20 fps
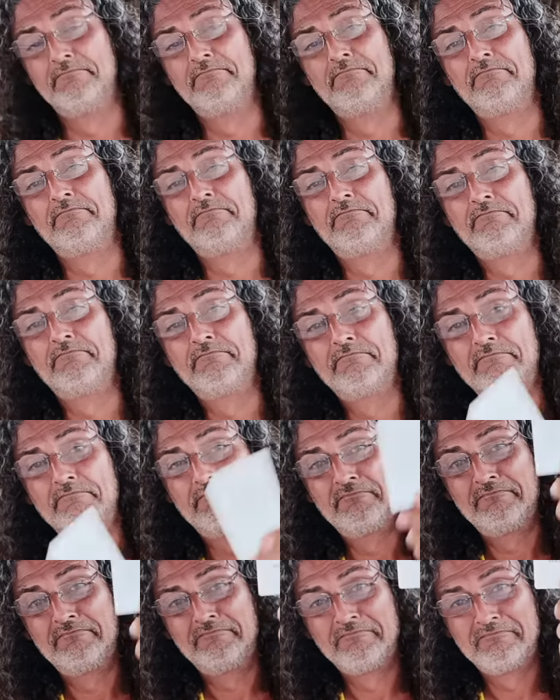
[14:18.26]

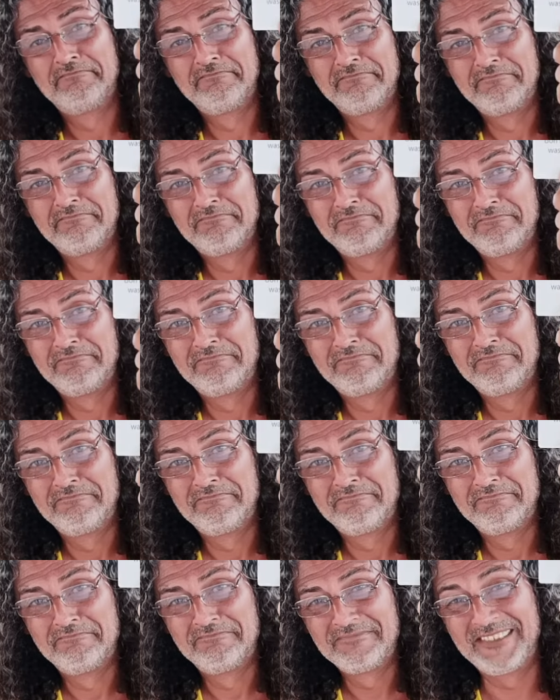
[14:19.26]

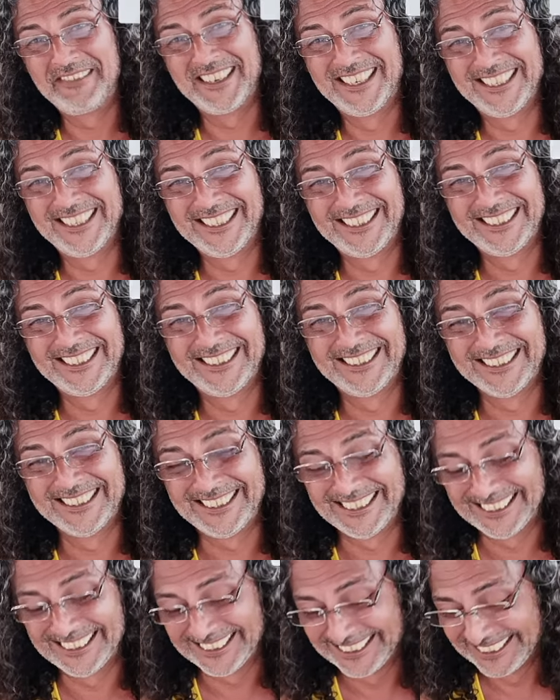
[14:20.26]

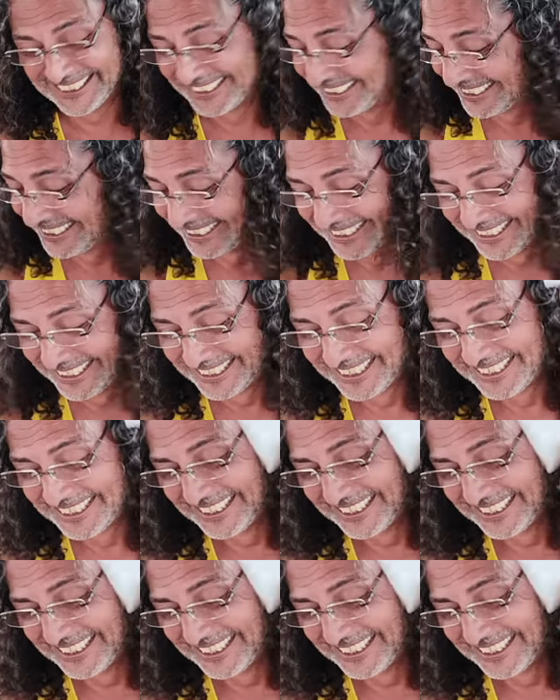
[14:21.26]
(silence)